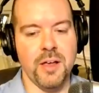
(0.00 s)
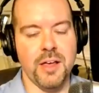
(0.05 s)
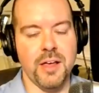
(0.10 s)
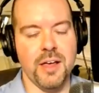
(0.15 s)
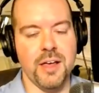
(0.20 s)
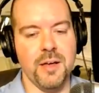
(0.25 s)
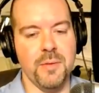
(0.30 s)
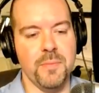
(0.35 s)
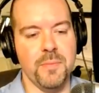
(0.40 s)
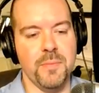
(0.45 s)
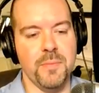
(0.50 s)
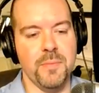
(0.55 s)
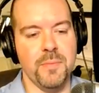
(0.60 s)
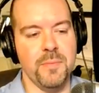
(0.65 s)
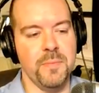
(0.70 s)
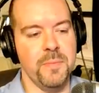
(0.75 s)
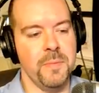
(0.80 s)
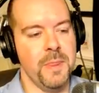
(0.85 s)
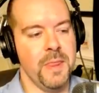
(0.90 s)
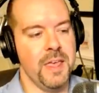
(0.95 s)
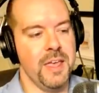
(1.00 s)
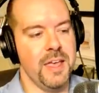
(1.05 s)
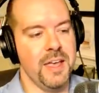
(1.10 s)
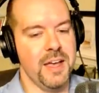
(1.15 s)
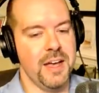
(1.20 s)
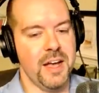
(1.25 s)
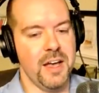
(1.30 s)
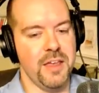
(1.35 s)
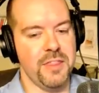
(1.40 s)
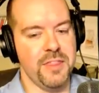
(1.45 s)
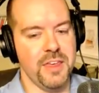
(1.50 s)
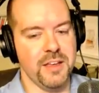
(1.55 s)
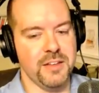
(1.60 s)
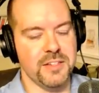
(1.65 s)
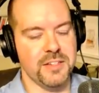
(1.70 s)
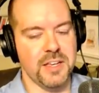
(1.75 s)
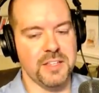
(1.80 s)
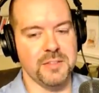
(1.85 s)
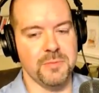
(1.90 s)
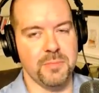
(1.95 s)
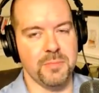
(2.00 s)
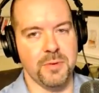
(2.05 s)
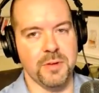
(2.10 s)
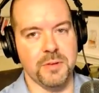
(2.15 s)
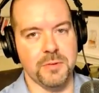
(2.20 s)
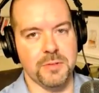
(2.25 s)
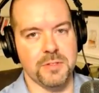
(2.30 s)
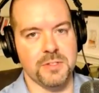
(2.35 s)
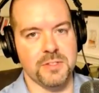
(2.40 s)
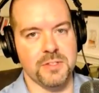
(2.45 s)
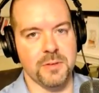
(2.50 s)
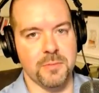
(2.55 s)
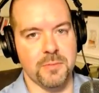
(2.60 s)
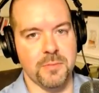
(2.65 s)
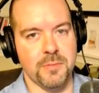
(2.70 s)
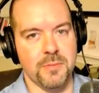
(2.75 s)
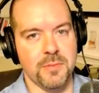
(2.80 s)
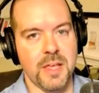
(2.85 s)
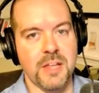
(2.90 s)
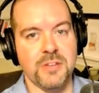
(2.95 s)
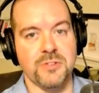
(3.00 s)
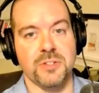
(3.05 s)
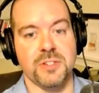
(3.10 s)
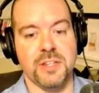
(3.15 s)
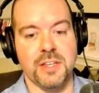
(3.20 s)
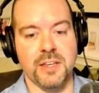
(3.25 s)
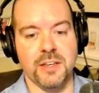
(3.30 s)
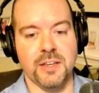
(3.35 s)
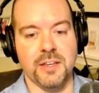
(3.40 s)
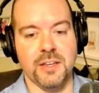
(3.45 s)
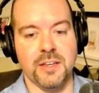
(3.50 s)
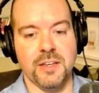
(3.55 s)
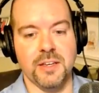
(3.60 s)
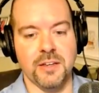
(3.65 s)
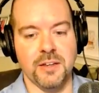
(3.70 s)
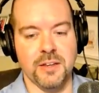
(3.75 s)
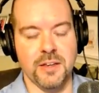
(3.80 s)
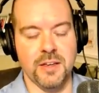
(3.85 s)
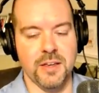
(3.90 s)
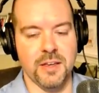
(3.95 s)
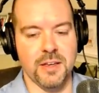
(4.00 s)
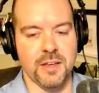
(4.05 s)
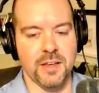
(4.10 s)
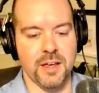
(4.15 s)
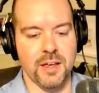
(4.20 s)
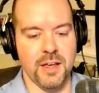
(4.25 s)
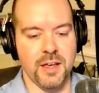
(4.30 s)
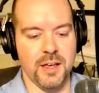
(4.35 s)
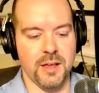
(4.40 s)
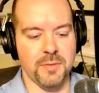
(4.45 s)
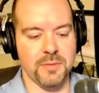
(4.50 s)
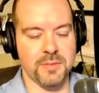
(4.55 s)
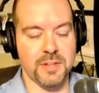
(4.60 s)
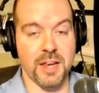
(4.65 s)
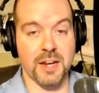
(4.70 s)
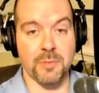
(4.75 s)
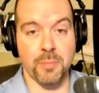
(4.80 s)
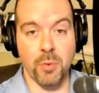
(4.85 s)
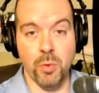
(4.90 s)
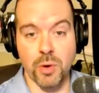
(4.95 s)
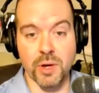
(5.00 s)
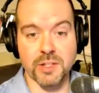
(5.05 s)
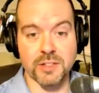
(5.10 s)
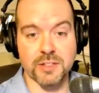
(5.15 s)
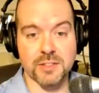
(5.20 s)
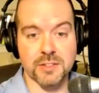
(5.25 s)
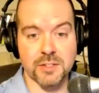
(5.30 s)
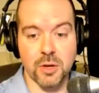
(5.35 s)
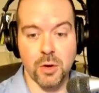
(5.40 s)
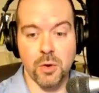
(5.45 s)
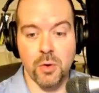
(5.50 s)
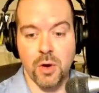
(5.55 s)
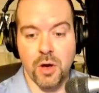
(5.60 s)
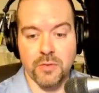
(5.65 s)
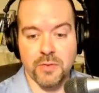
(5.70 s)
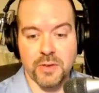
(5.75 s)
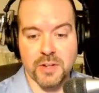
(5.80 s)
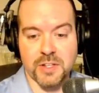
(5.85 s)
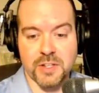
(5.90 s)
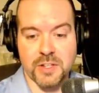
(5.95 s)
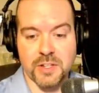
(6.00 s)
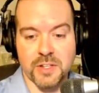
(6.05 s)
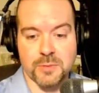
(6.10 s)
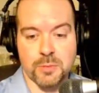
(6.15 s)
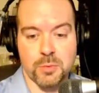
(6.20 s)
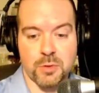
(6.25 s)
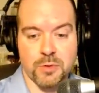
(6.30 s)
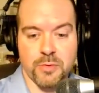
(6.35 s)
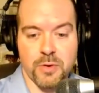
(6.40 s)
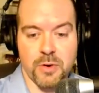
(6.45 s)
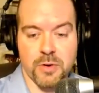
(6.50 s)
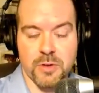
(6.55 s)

I think Jason put some interesting data points to go off and explore further.